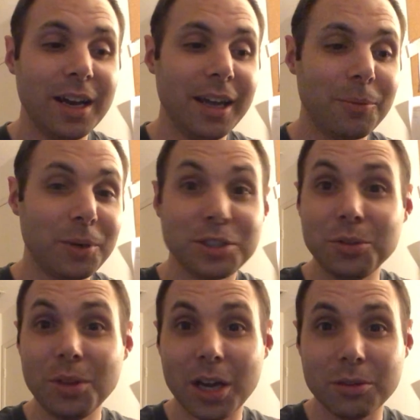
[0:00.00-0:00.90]
and we
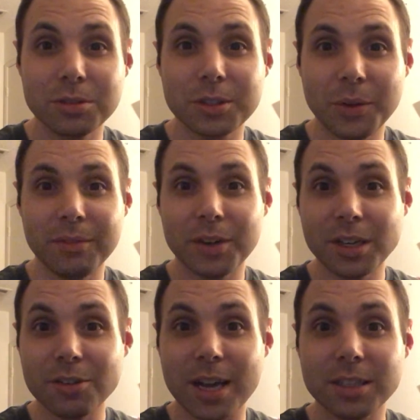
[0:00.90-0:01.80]
do those. So if
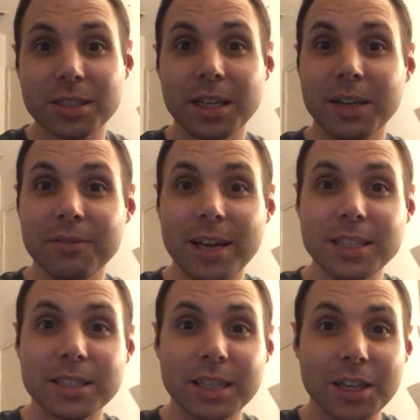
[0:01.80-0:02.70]
you're interested in
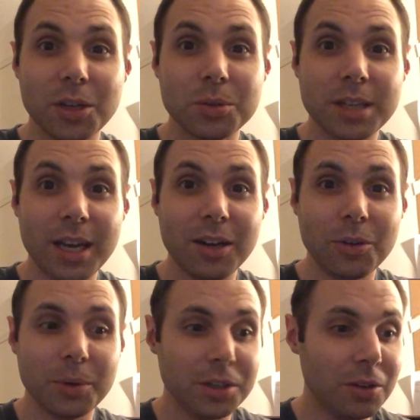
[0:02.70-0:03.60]
investing in a
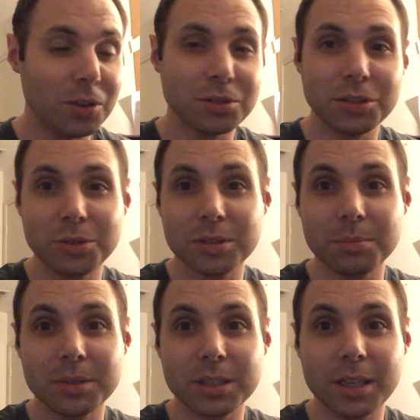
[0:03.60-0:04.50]
hotel, we also do
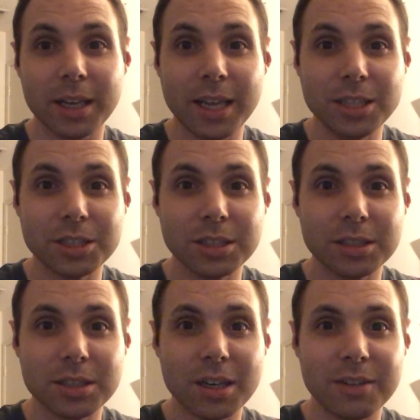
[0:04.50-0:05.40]
some
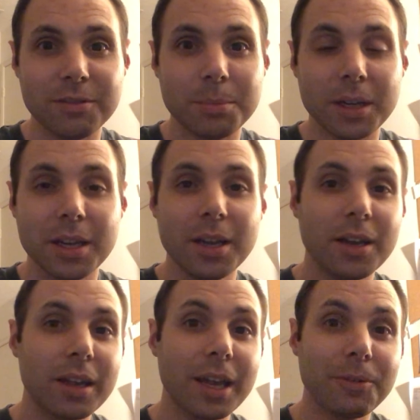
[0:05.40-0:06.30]
syndication stuff, but
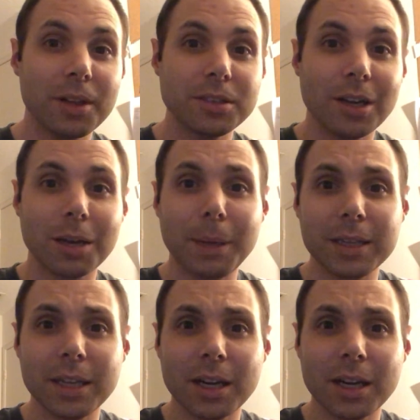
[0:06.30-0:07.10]
can't really talk about